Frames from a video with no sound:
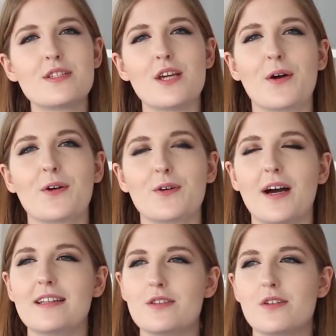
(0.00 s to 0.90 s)
So
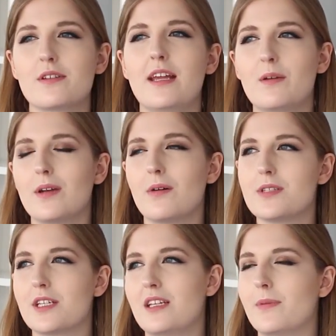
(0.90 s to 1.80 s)
I know they're like, when I
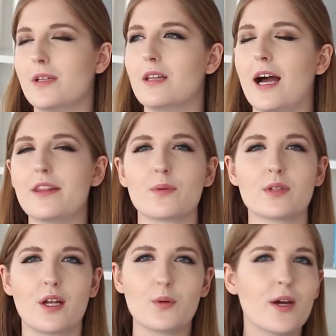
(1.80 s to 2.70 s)
was looking up online, there were
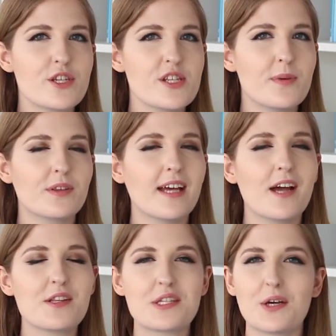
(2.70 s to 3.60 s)
a lot of questions about
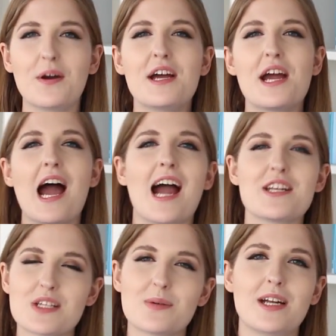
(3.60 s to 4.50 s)
that. So I
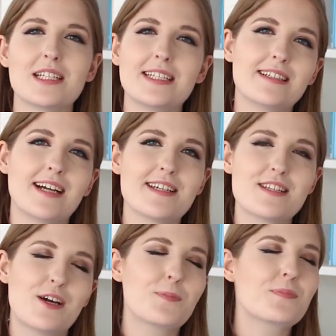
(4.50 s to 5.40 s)
just wanted to let you guys
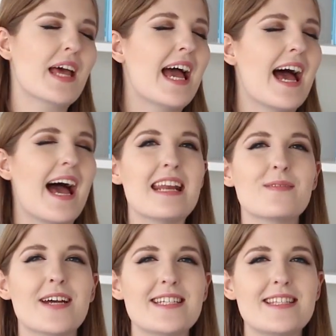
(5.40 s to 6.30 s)
know.
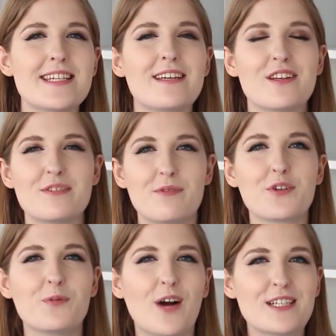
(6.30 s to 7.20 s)
Anyways, thank you guys so much
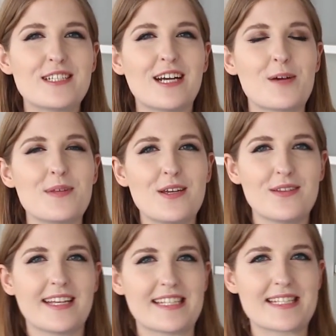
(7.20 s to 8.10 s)
for watching. I hope that you
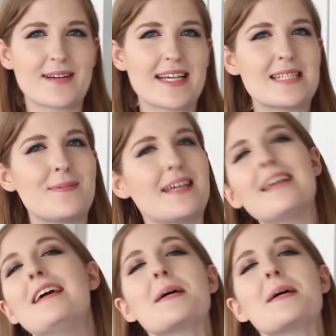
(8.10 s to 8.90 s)
like this recipe.